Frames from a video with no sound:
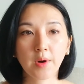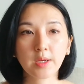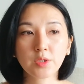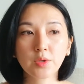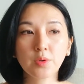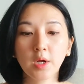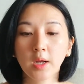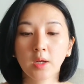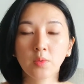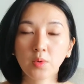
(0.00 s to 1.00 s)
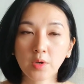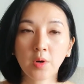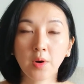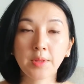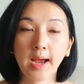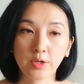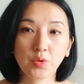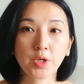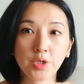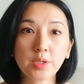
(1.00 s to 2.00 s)
So work on
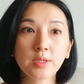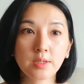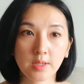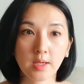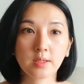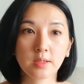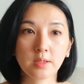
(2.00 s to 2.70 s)
hydrations, yes.